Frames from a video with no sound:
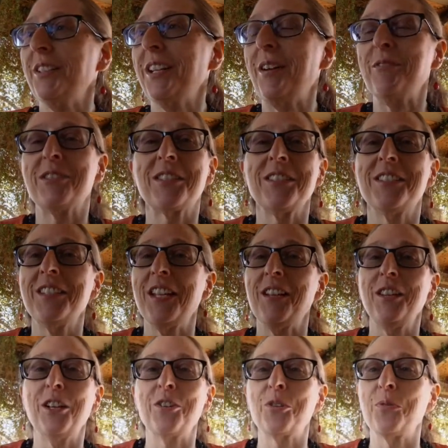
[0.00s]
I was going to say a
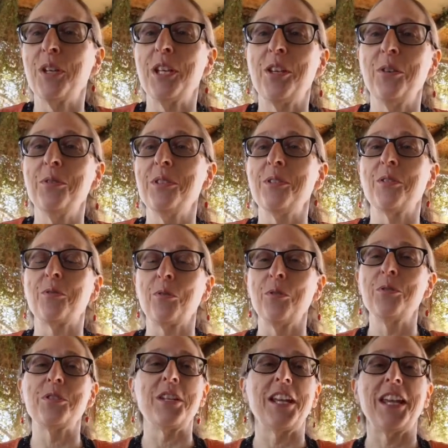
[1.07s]
luxury
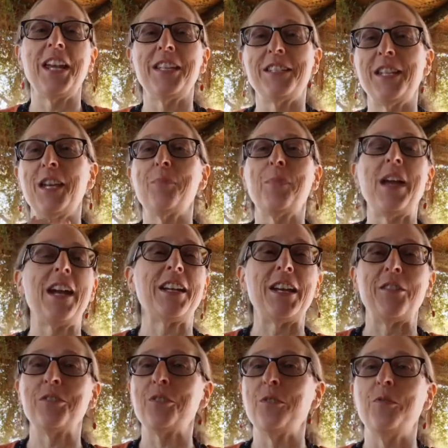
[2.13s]
cruise, and I can't take it back
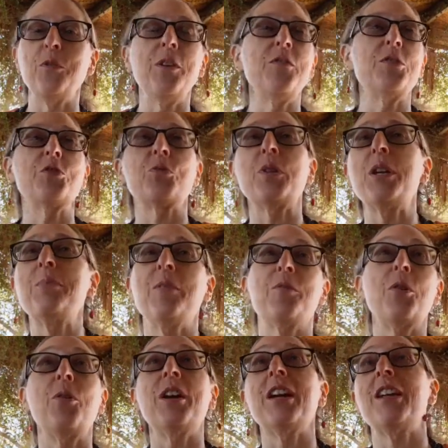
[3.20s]
now. So if you have a dream of
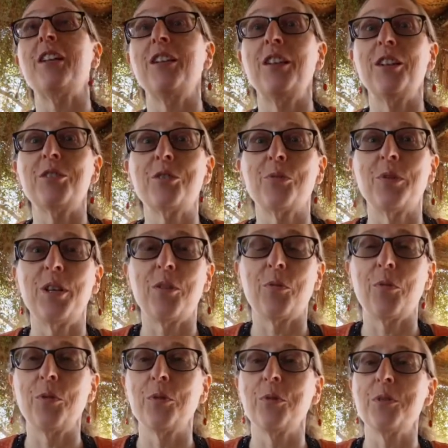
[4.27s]
going on a luxury
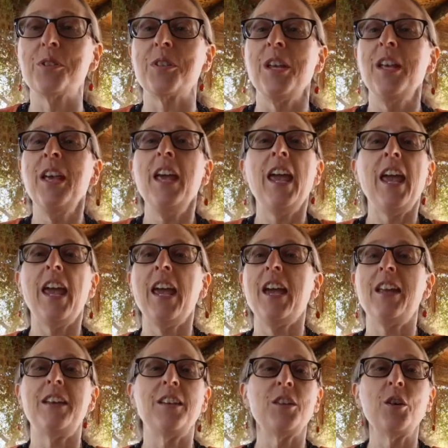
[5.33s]
cruise,
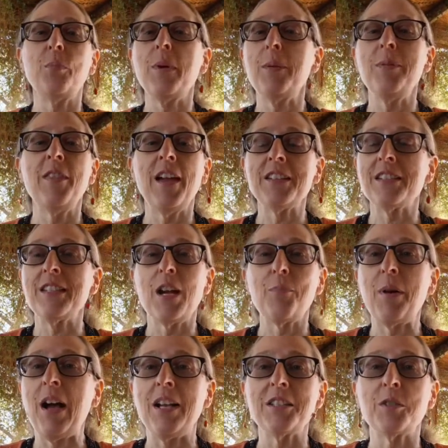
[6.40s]
and maybe that's not
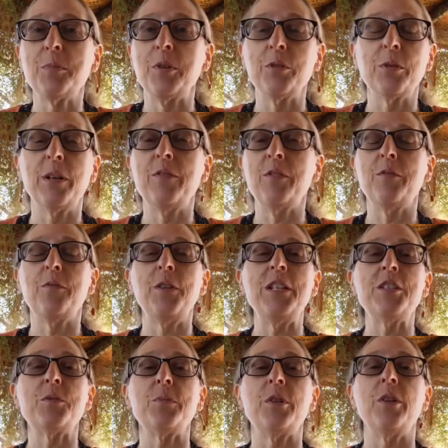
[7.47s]
possible or even
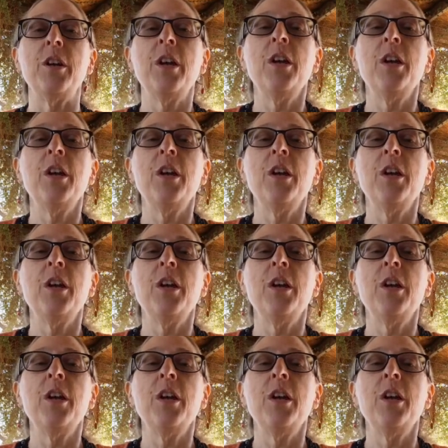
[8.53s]
feasible,